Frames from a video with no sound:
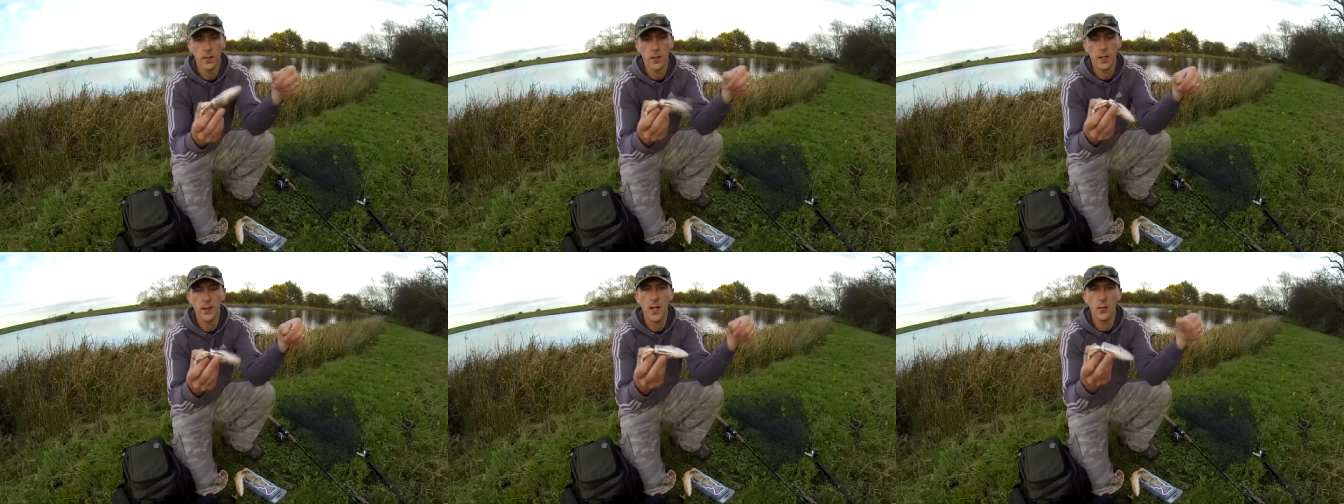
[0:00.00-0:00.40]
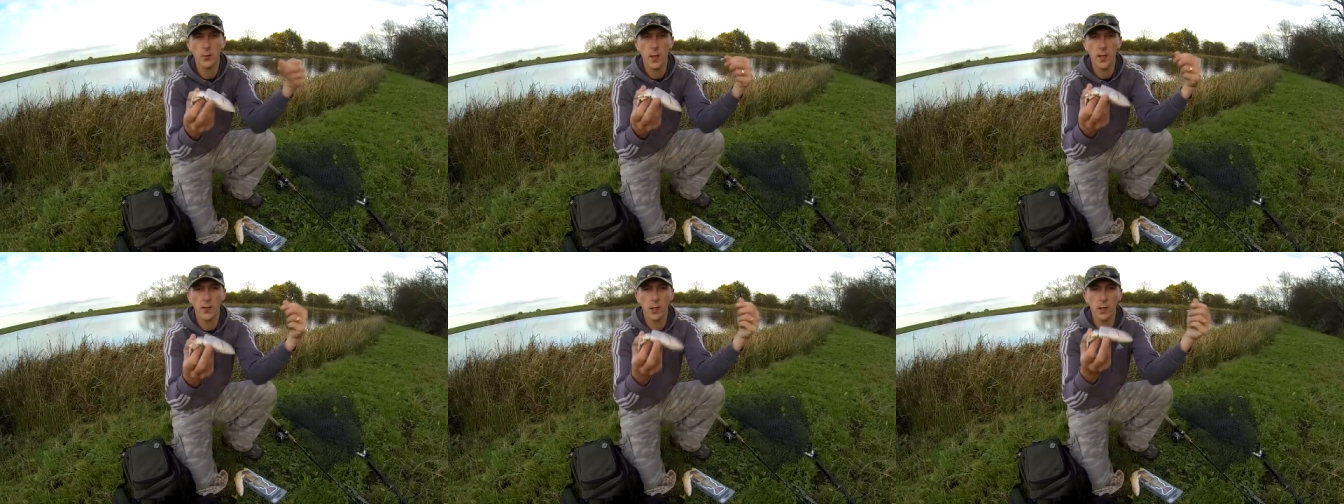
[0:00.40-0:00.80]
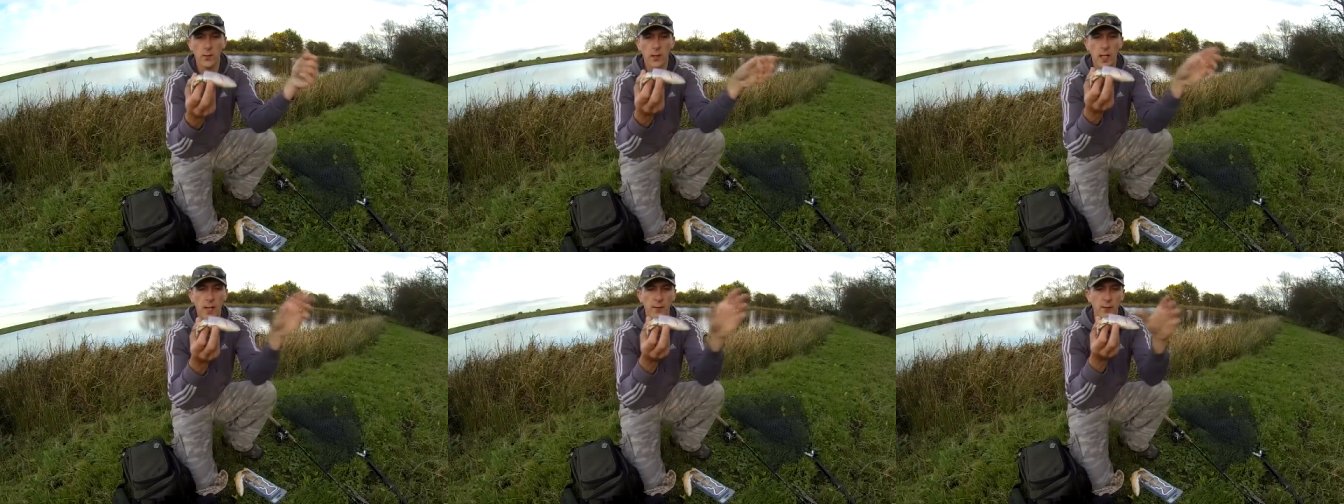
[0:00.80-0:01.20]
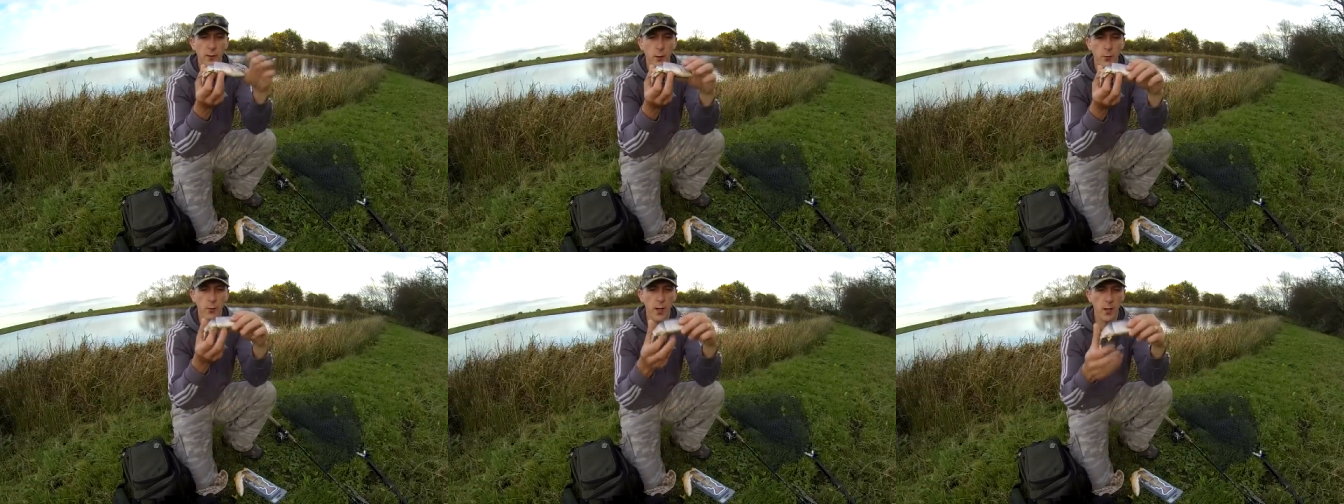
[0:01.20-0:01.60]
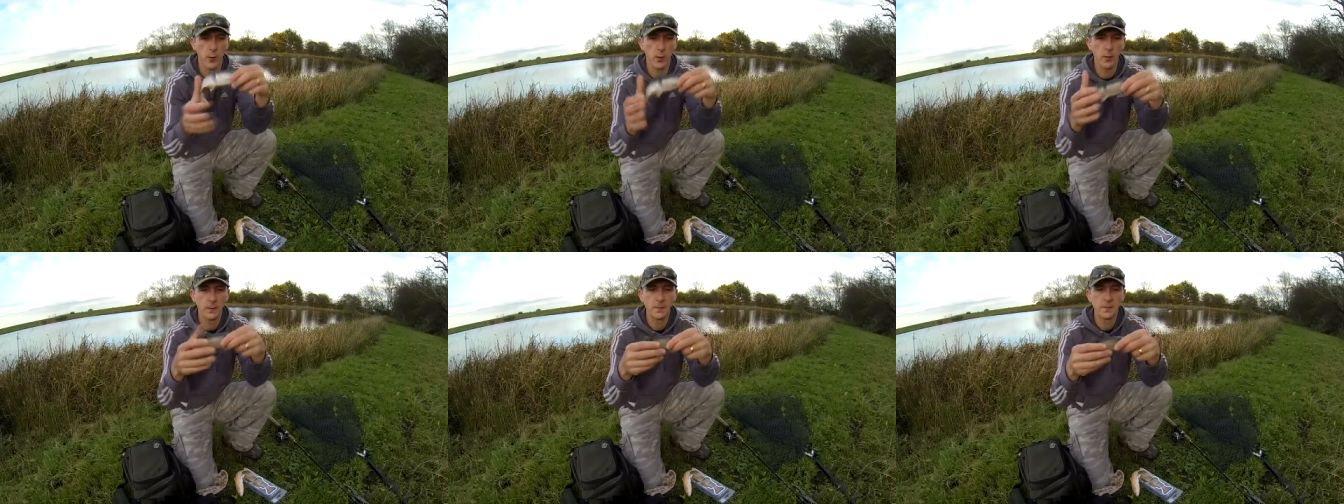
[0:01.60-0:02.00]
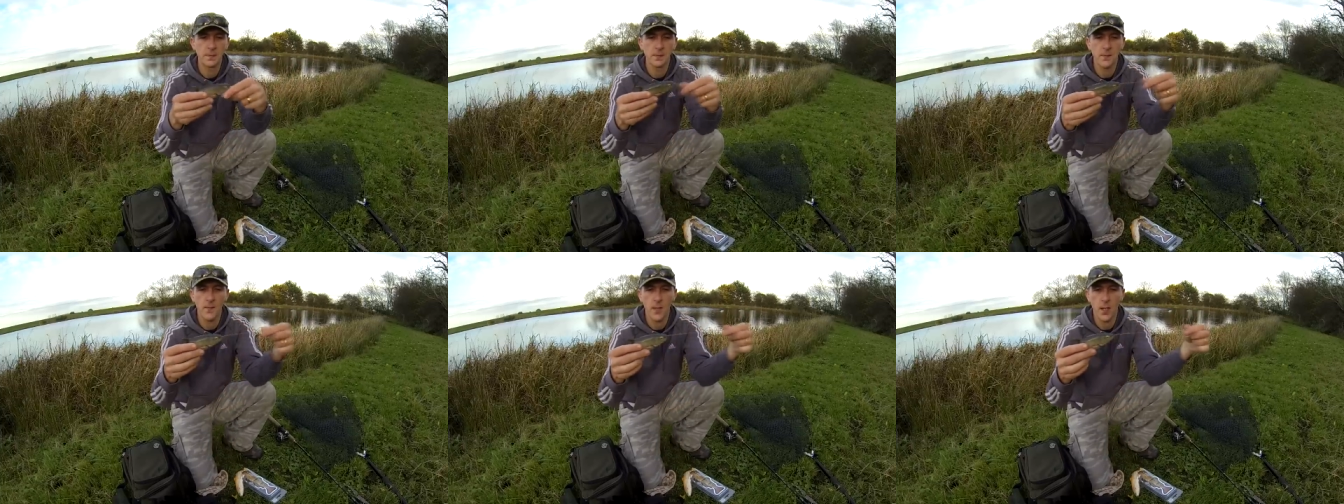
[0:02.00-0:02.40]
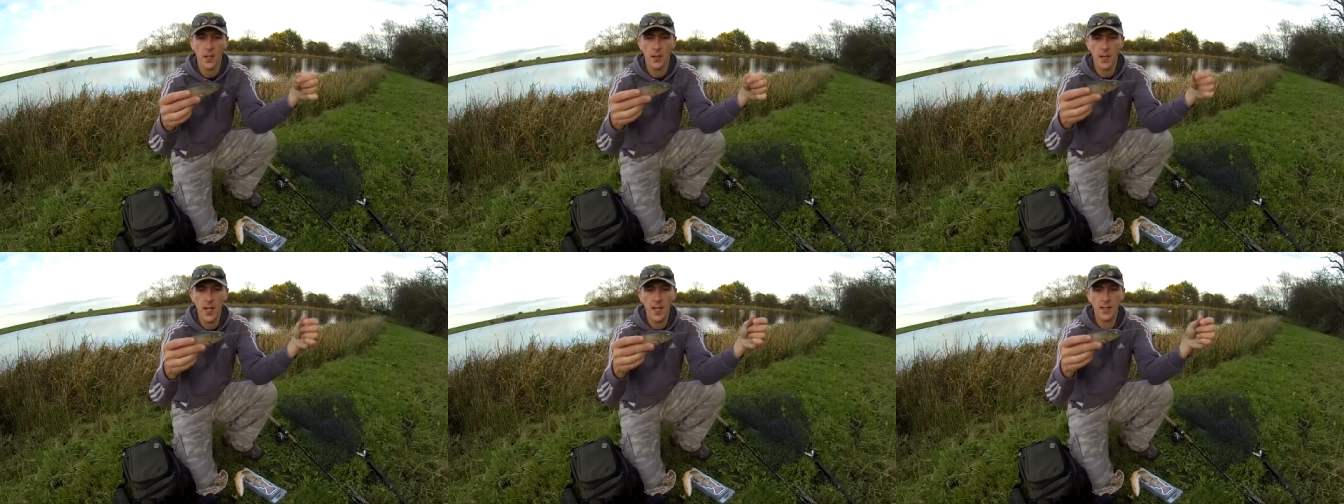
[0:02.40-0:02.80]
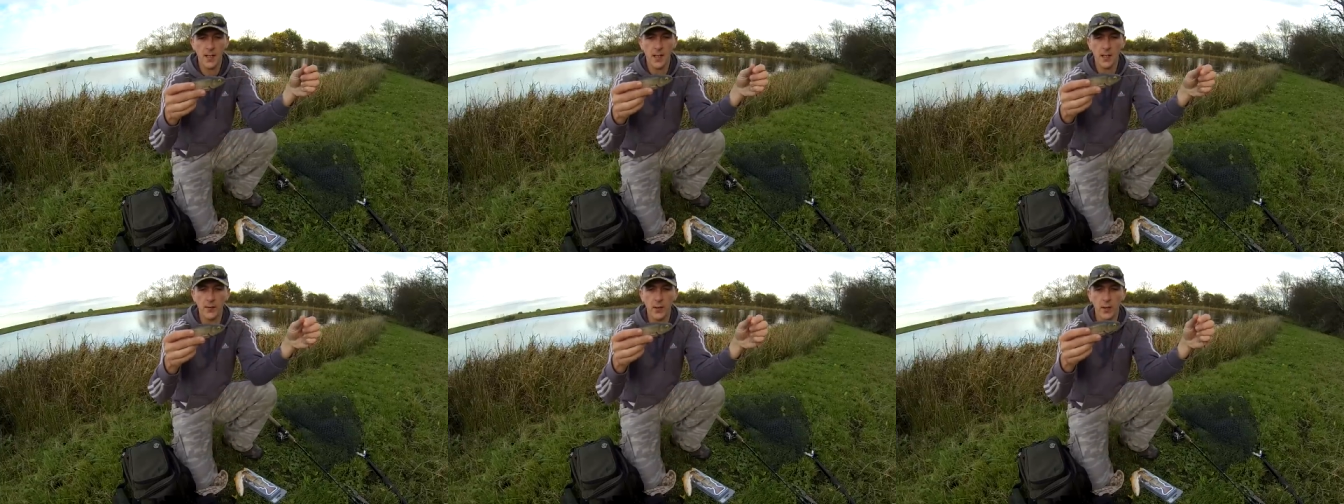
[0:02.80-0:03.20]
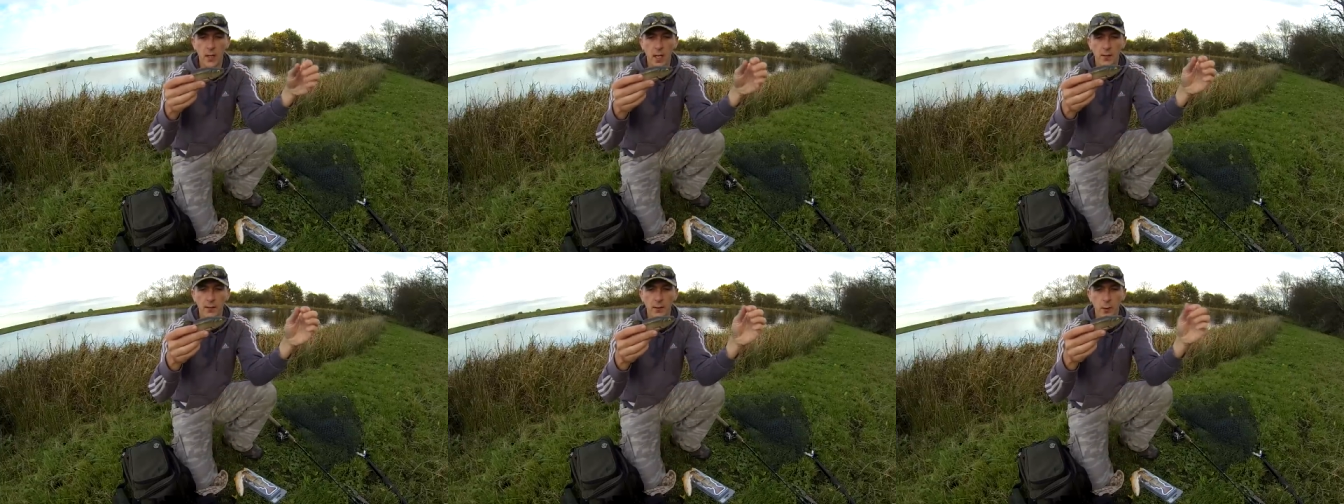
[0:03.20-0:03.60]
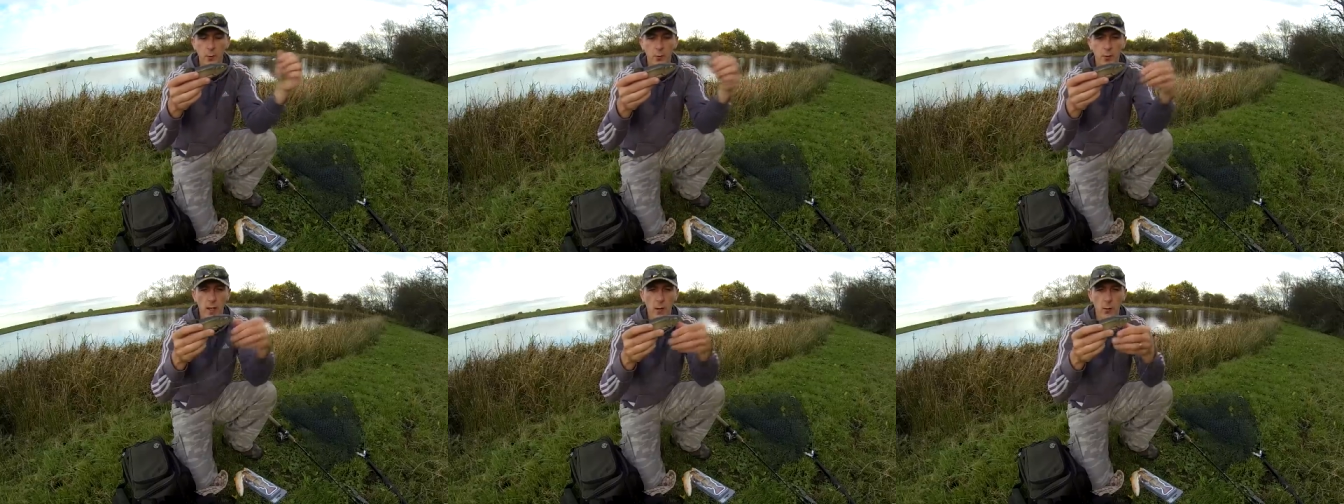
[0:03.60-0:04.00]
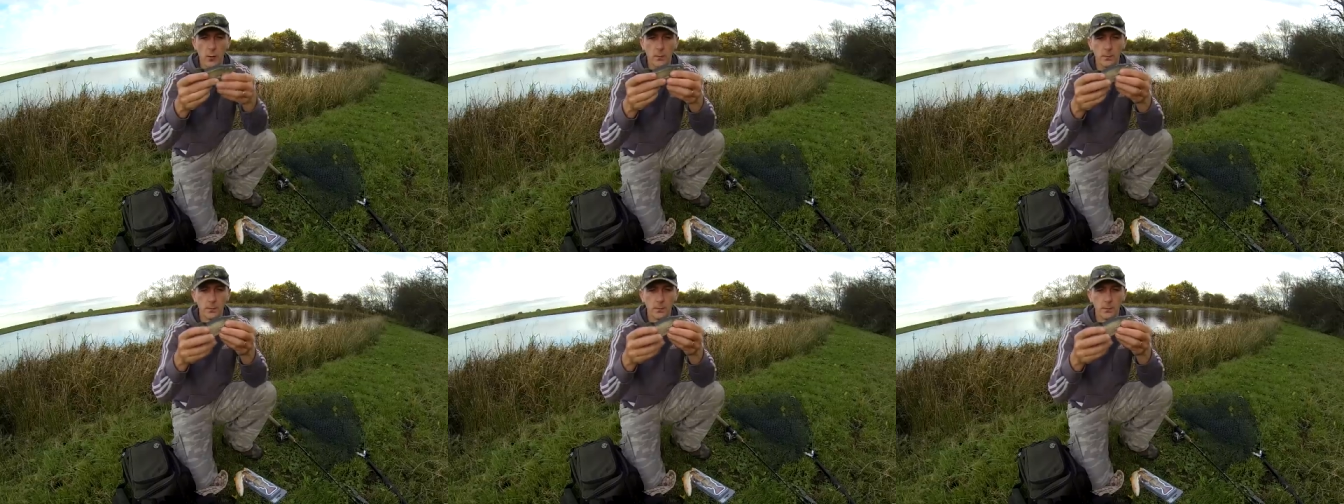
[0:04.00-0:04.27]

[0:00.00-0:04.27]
and that's why it's called the line through trout. And the idea of this line through trout,